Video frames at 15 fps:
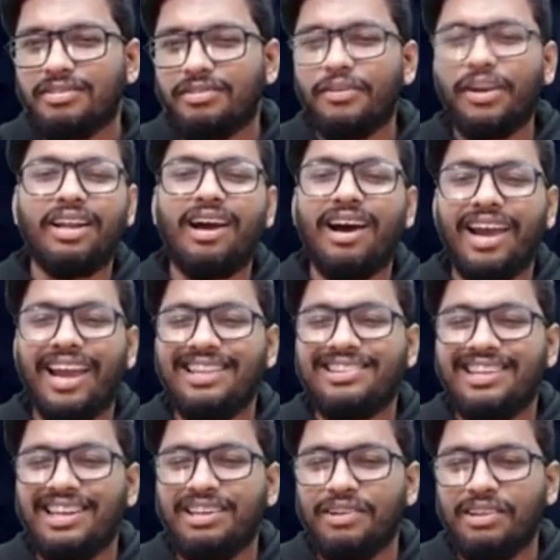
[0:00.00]
wait, ha, eight
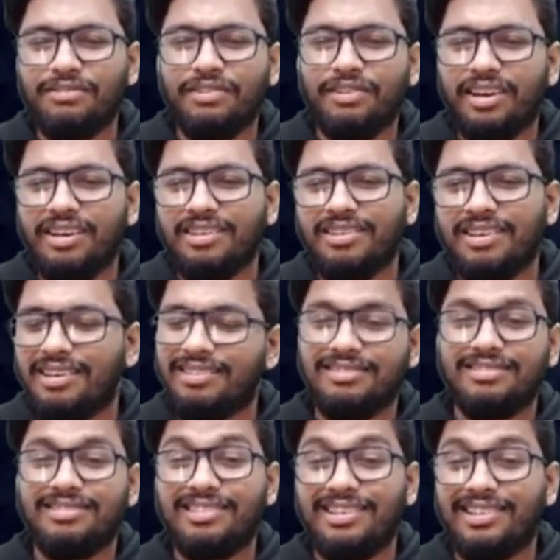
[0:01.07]
three twenty-four, right? Ha,
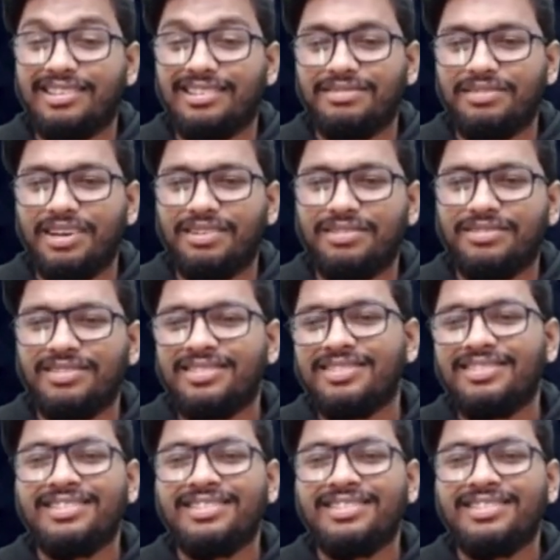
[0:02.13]
eight, wow.